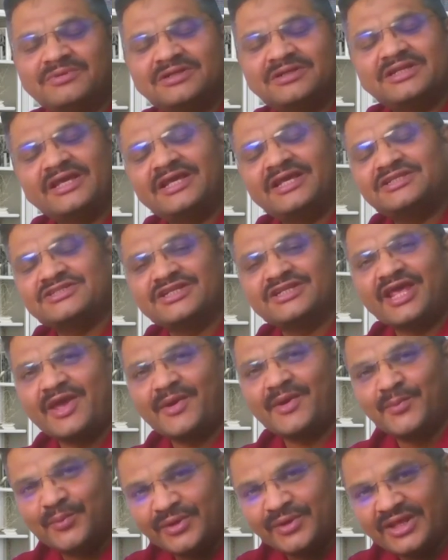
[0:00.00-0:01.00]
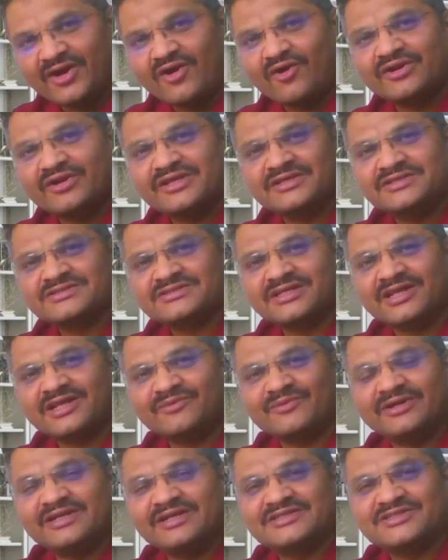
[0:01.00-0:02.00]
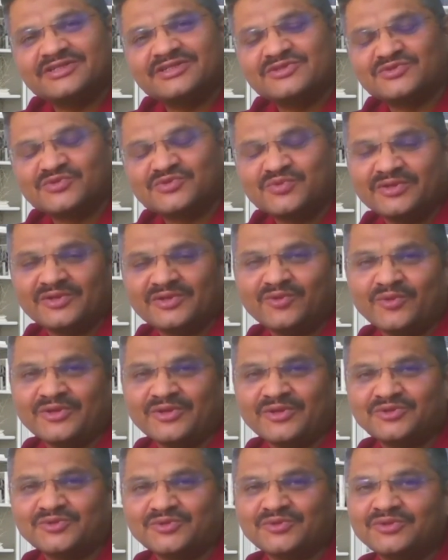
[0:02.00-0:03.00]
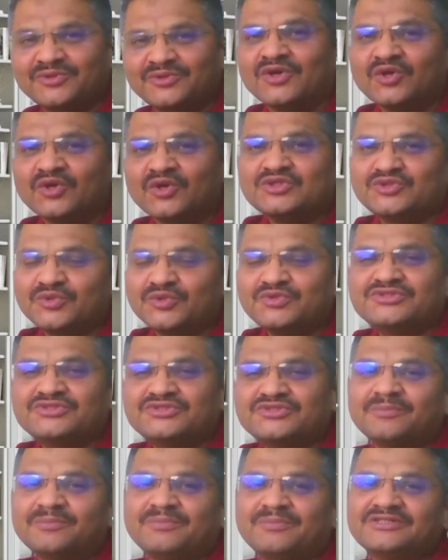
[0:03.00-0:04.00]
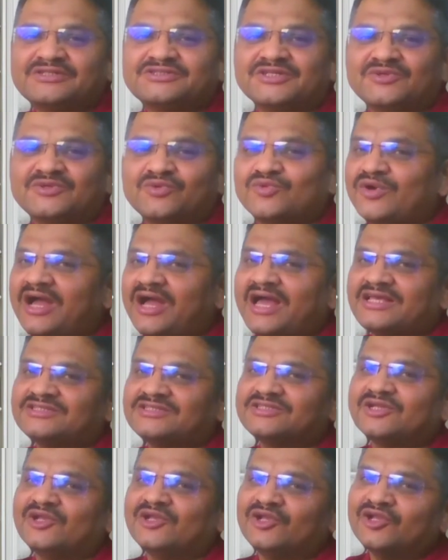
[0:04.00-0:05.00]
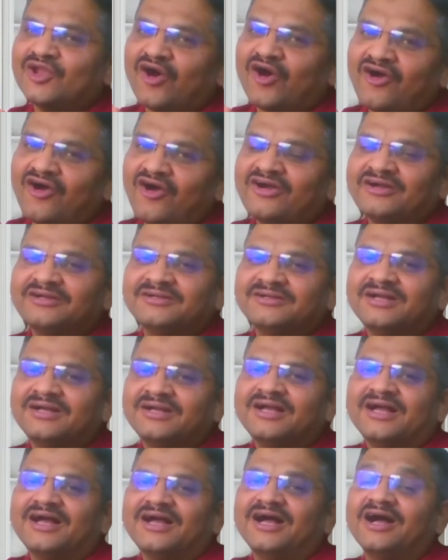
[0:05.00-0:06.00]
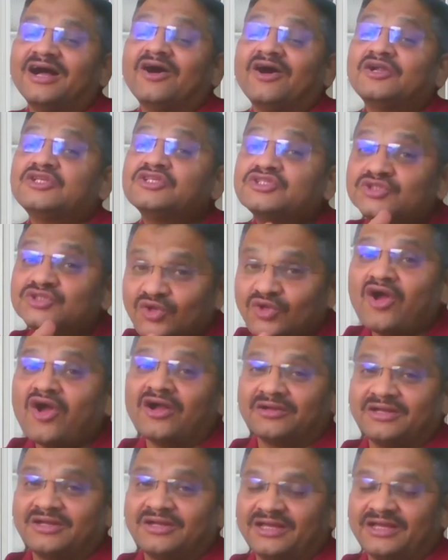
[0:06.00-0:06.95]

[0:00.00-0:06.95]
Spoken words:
but each and every audience and our listeners will going to choose the person who has the long, strong,